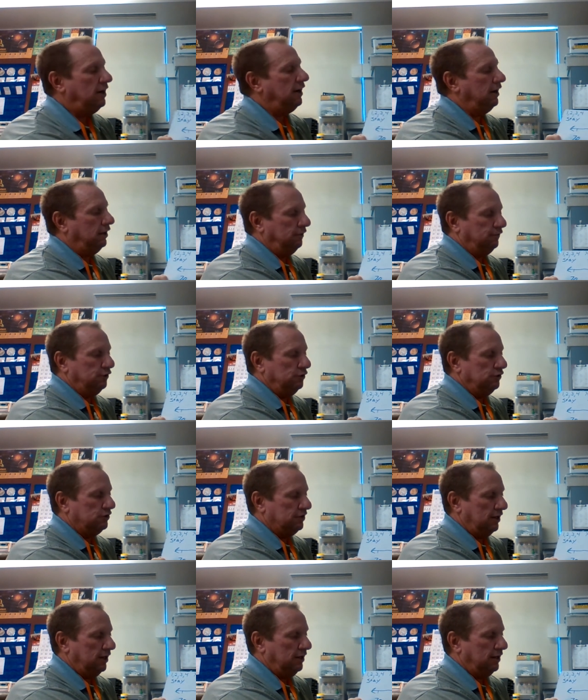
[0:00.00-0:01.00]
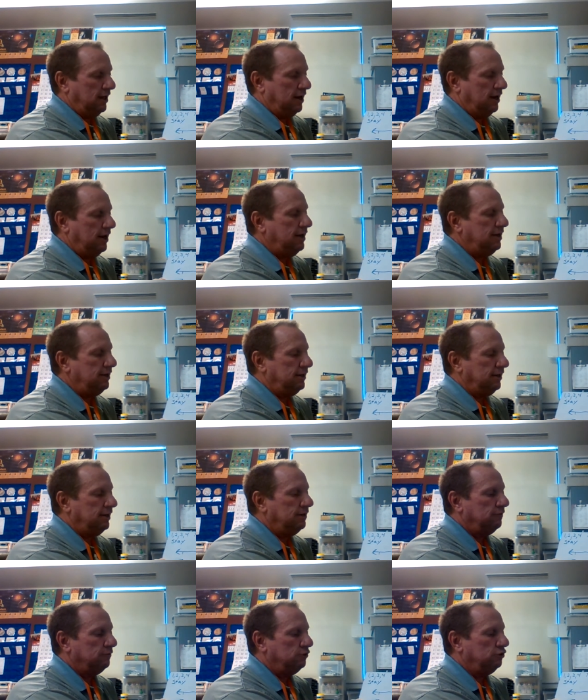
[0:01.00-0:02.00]
and if you said
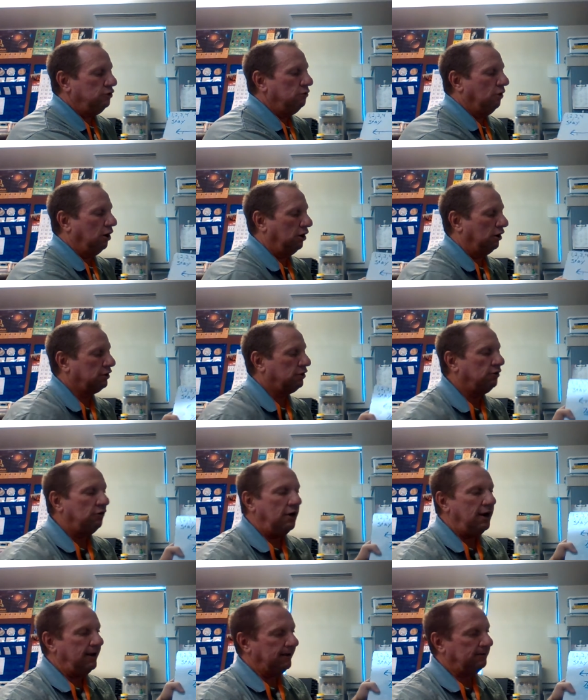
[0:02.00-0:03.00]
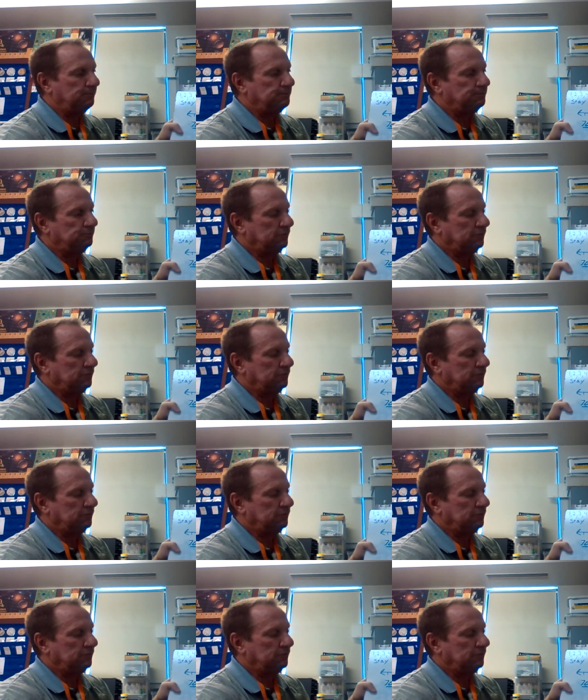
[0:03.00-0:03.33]
80, you are correct.